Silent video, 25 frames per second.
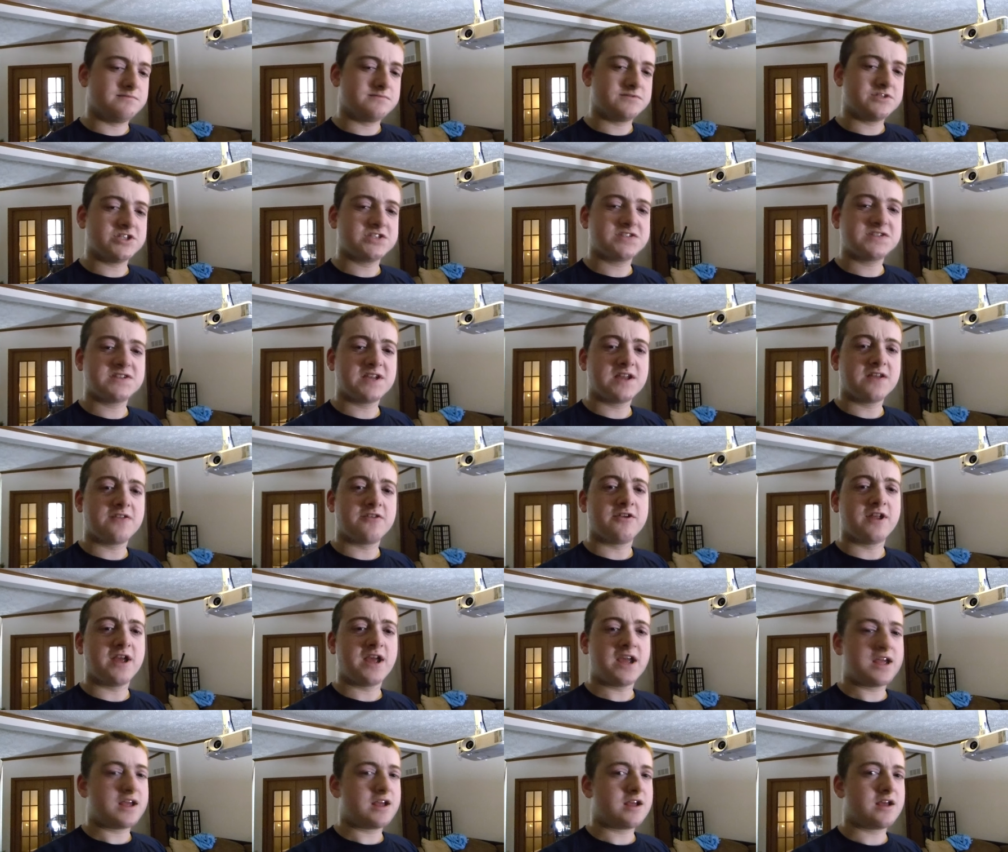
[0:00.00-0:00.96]
just the other
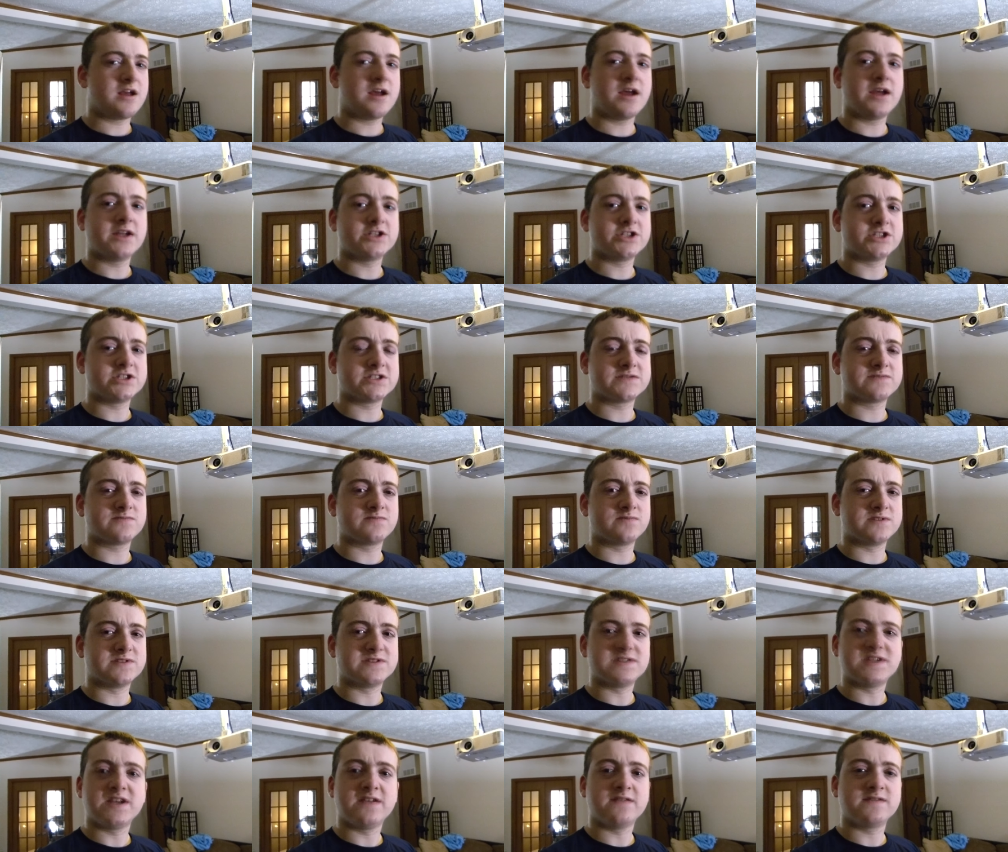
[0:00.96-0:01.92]
day, I just
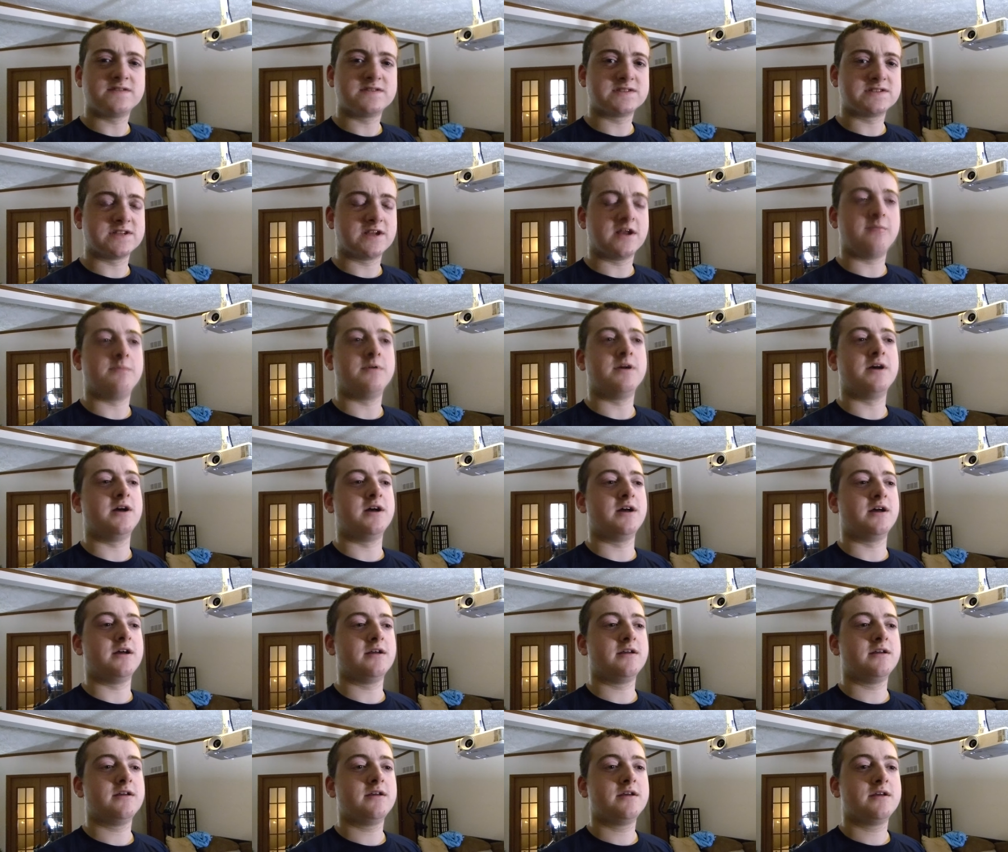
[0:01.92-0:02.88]
received
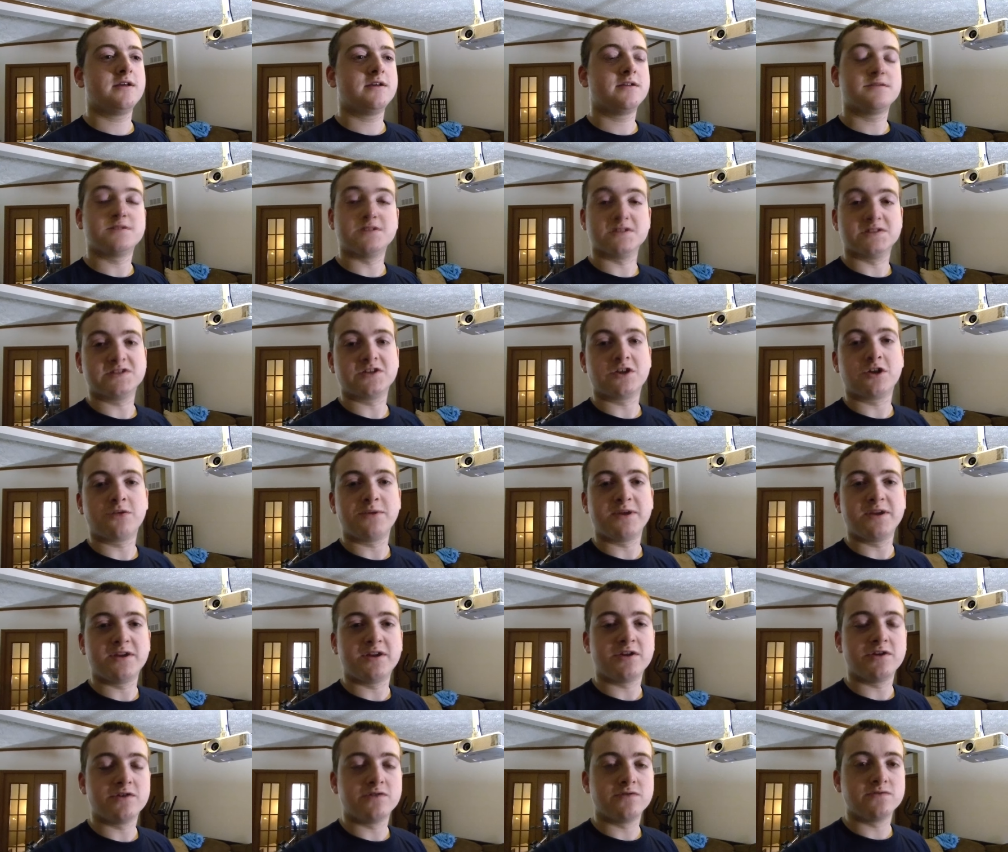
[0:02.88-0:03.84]
some
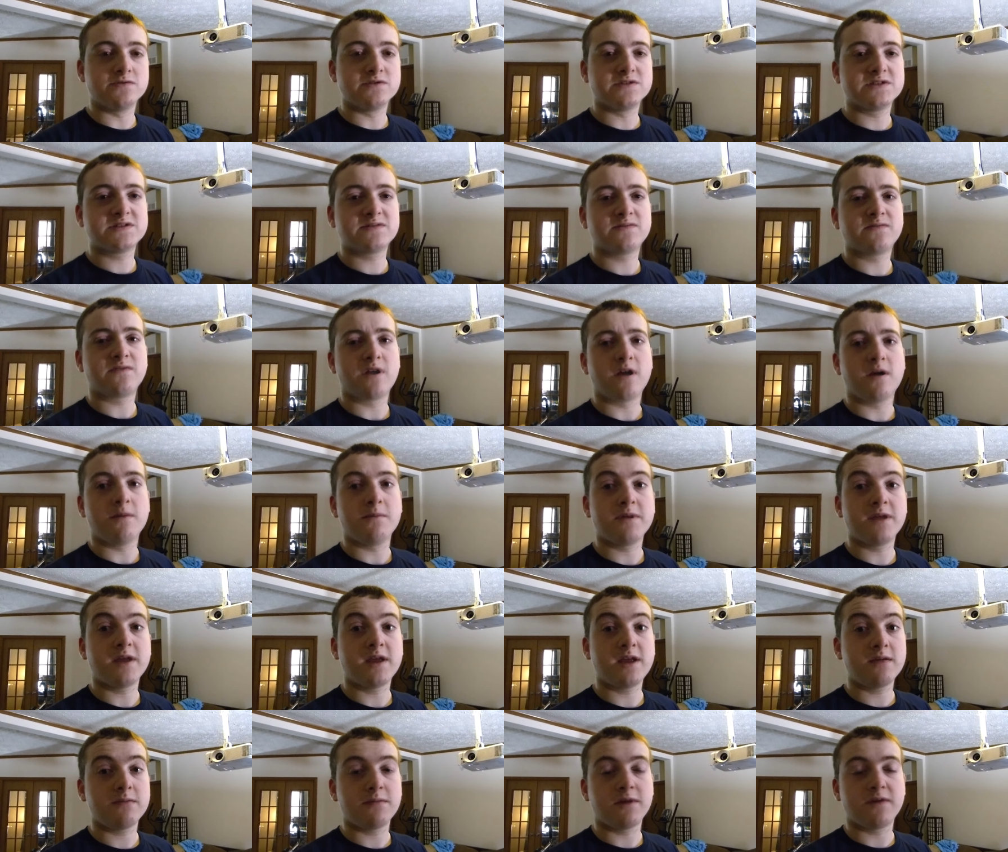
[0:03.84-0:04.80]
disturbing news from
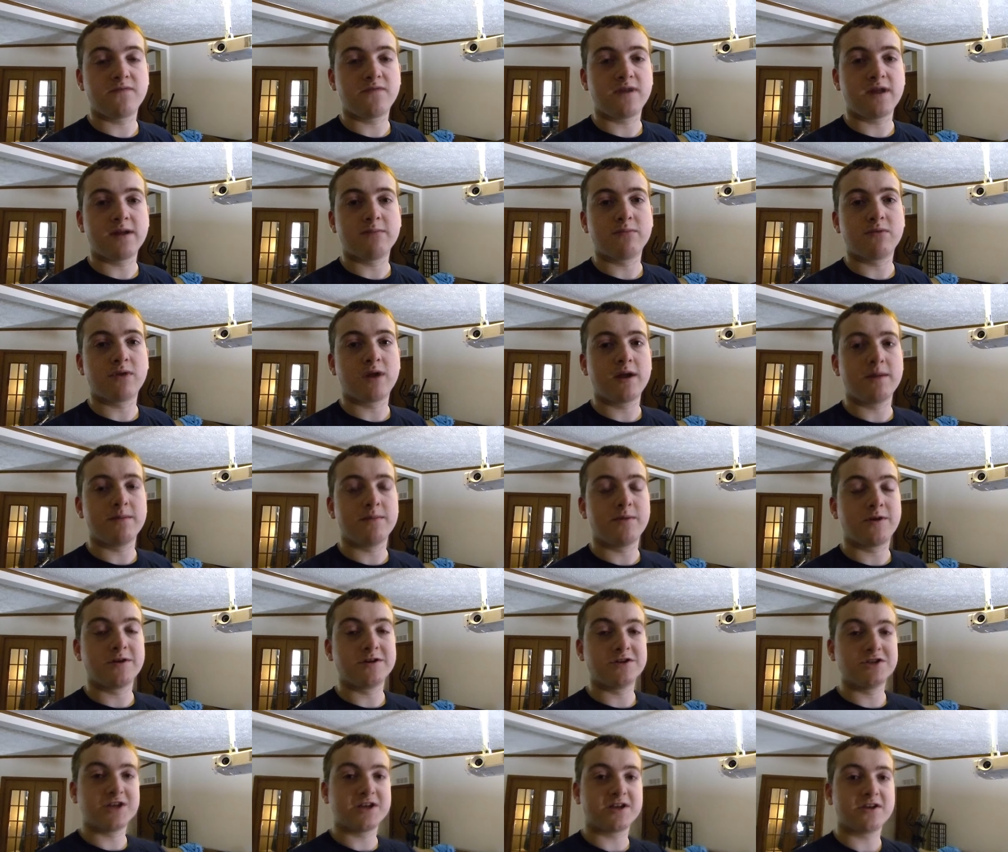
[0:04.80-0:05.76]
my friend Brian
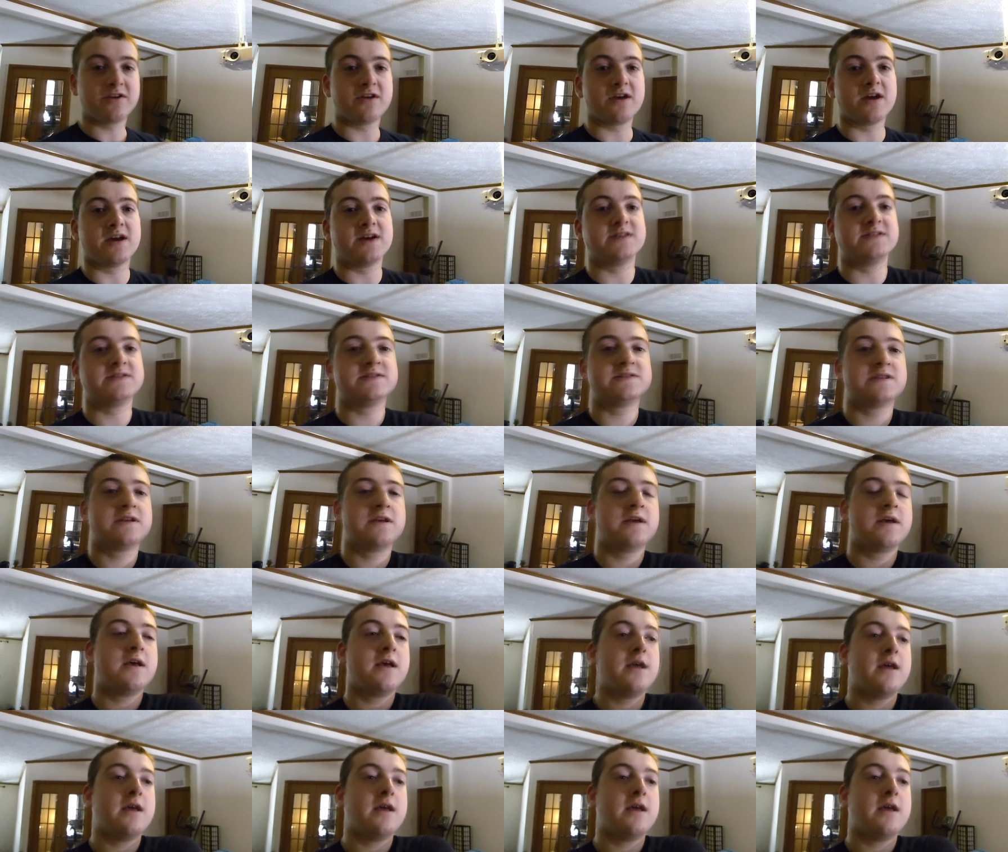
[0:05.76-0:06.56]
Barczyk, you guys.